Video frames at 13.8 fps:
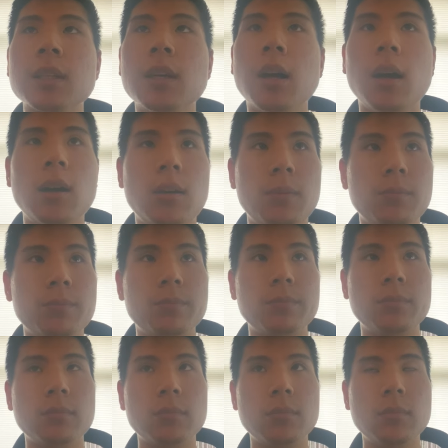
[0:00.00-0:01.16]
Um,
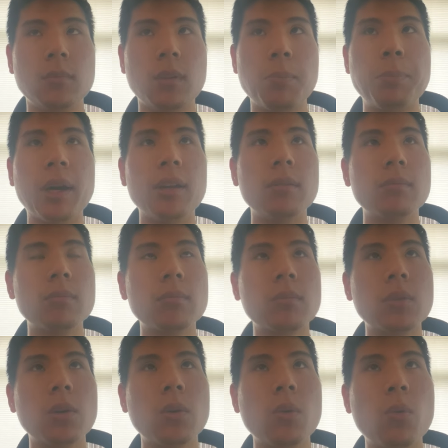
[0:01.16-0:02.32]
but
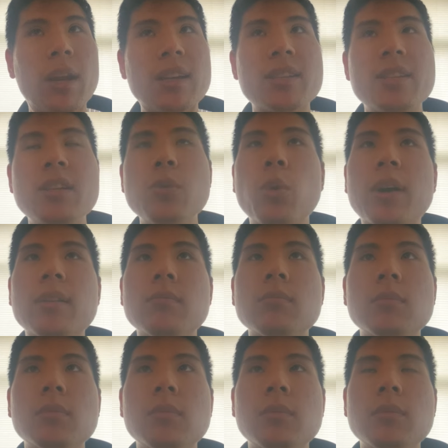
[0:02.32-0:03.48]
when I see what
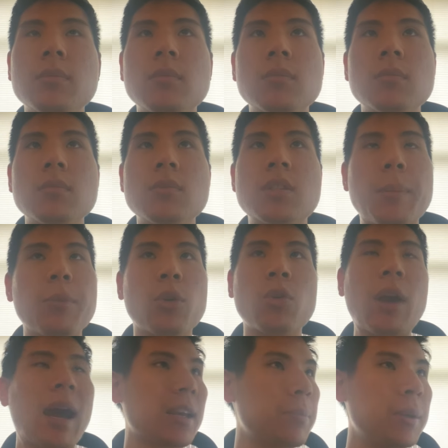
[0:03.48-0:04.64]

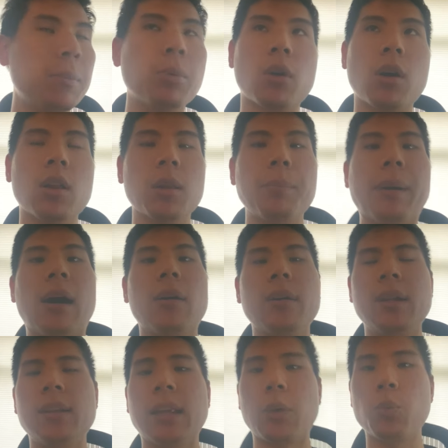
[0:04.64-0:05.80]
democratic people are all about
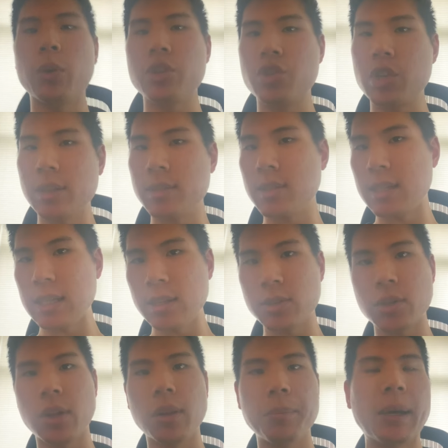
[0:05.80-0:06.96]
and like what Gen Z is
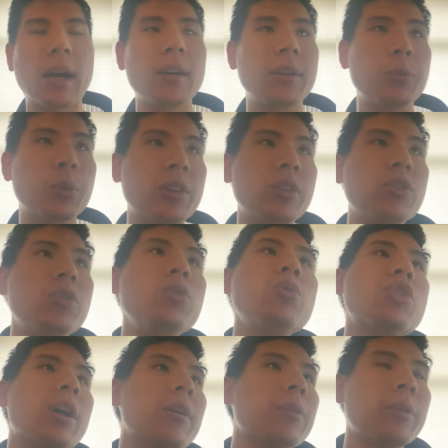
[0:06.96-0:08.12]
all about and what the new
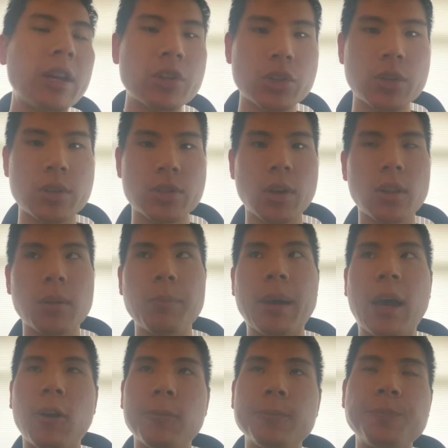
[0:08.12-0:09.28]
generation is all
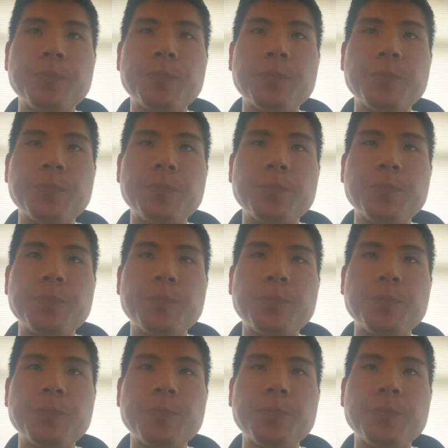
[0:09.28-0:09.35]
about,